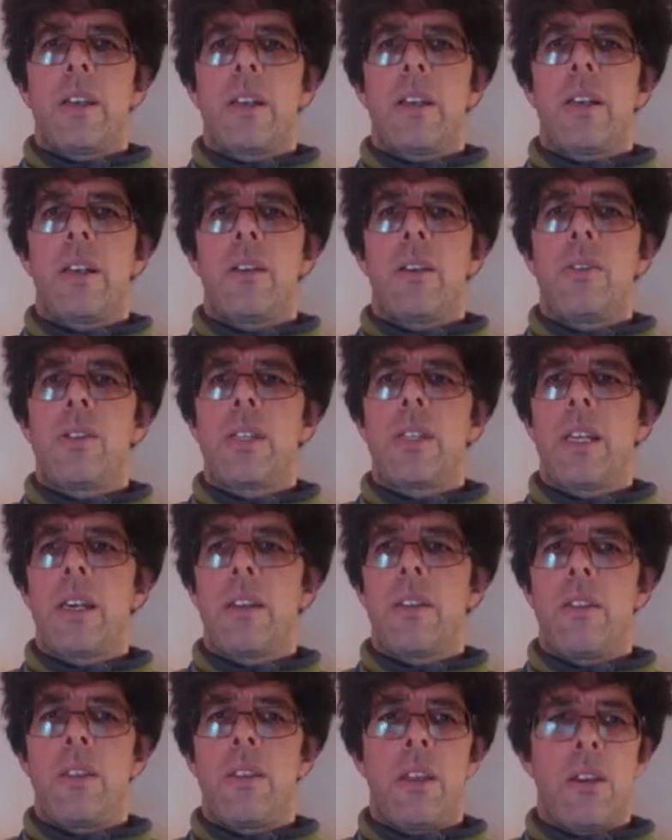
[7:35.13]
Close
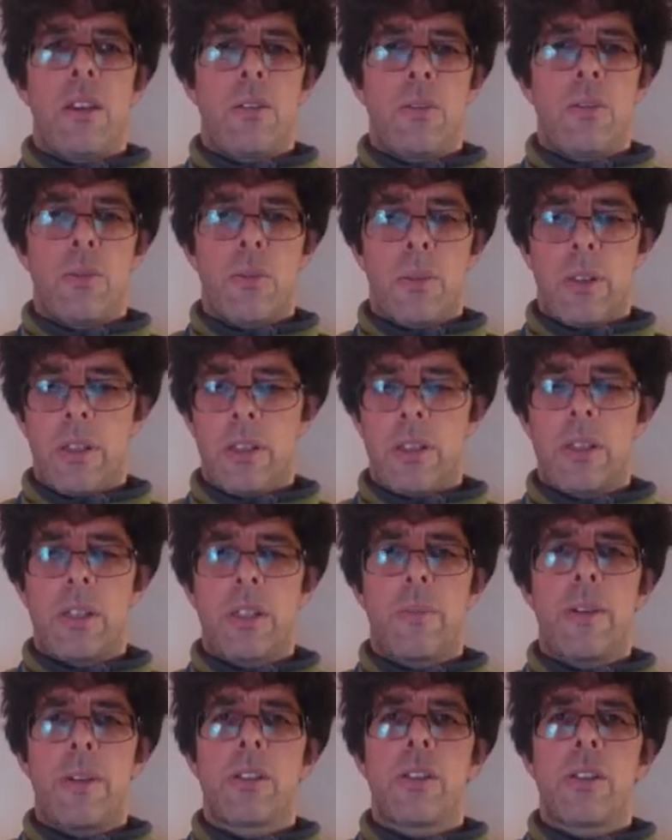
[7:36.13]
down the old one. This is
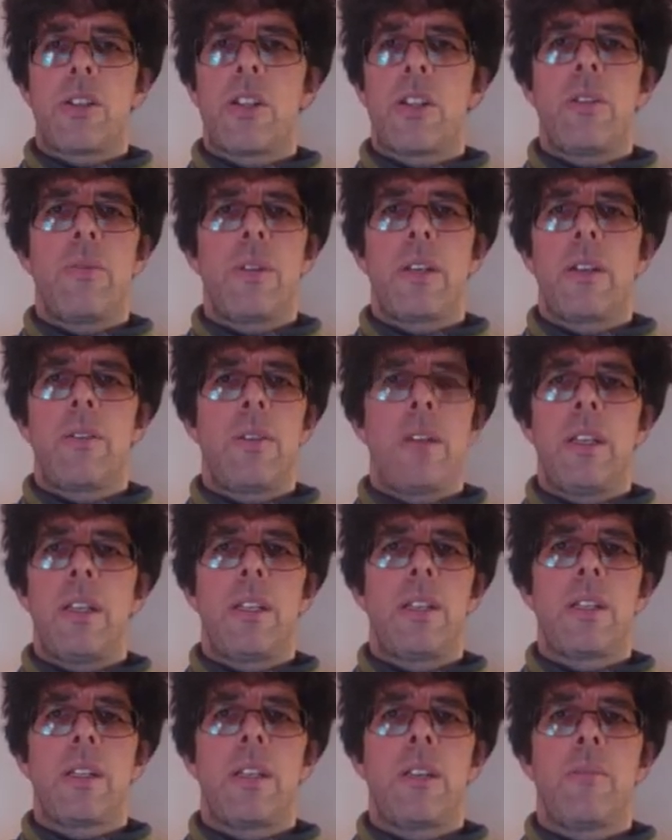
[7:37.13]
the master sheet. We don't need
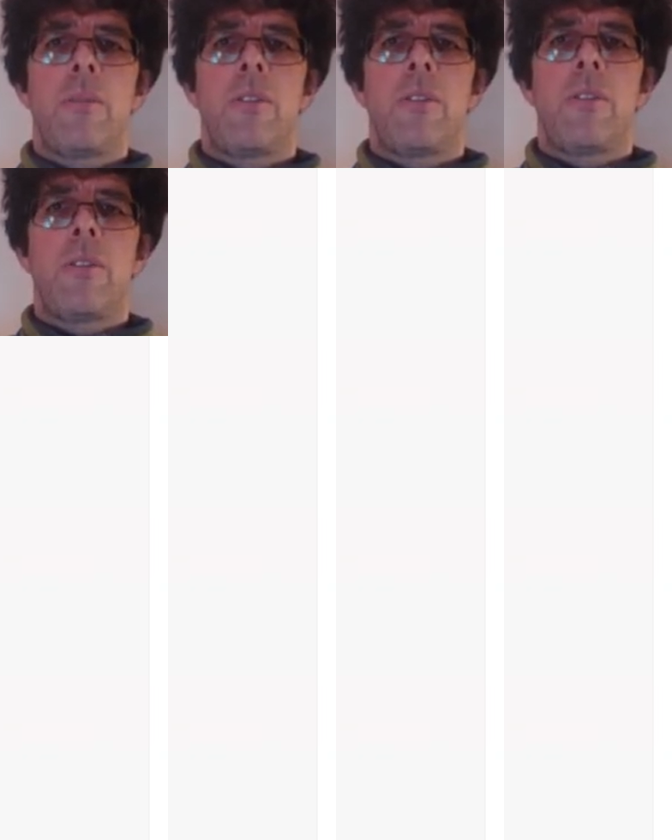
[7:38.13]
this anymore.